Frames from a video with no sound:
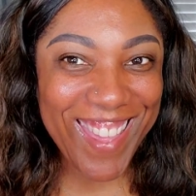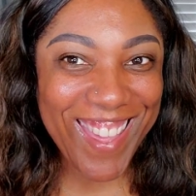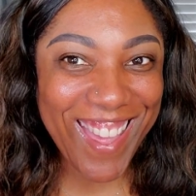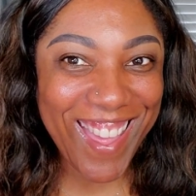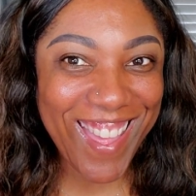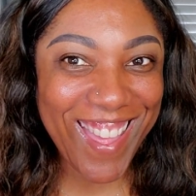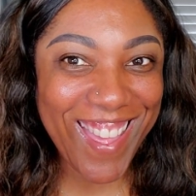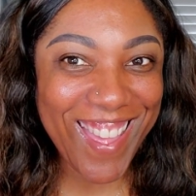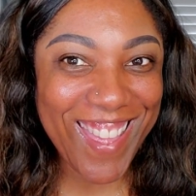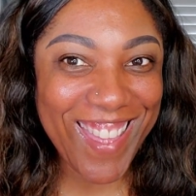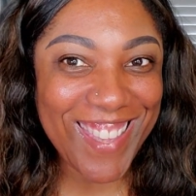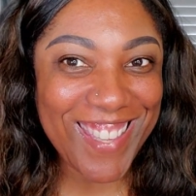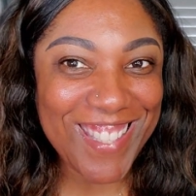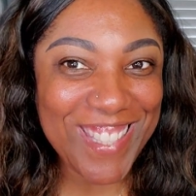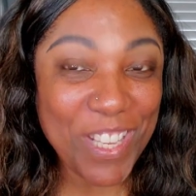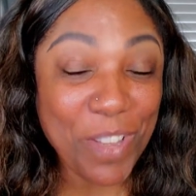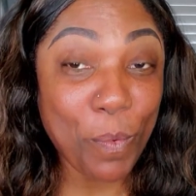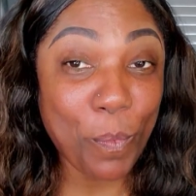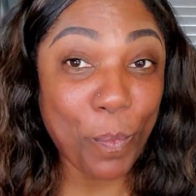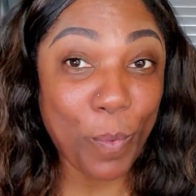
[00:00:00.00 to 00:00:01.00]

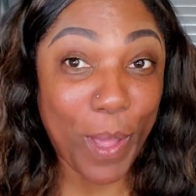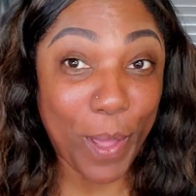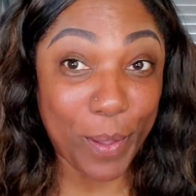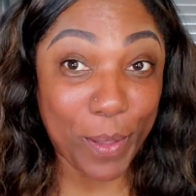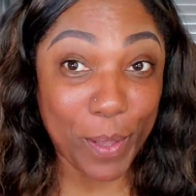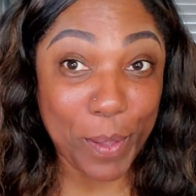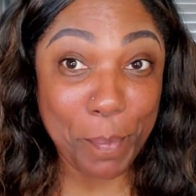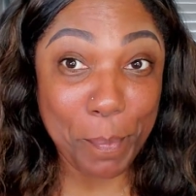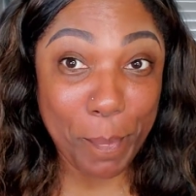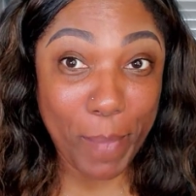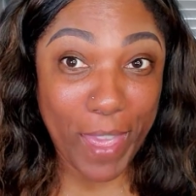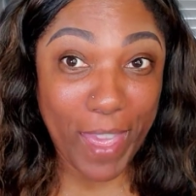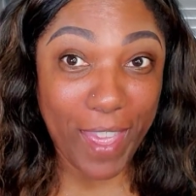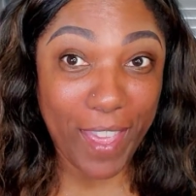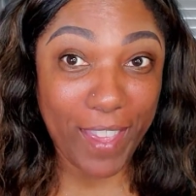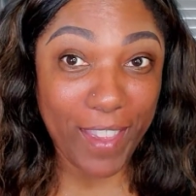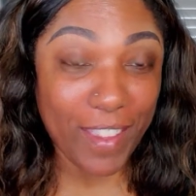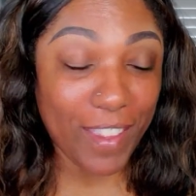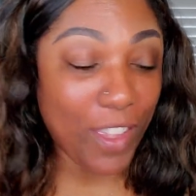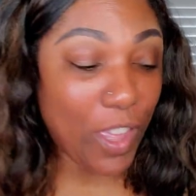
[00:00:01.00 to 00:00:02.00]
guys, welcome
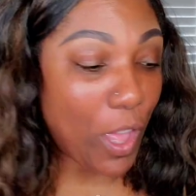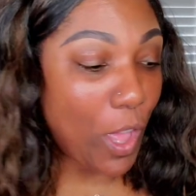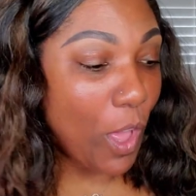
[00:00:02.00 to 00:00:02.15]
back.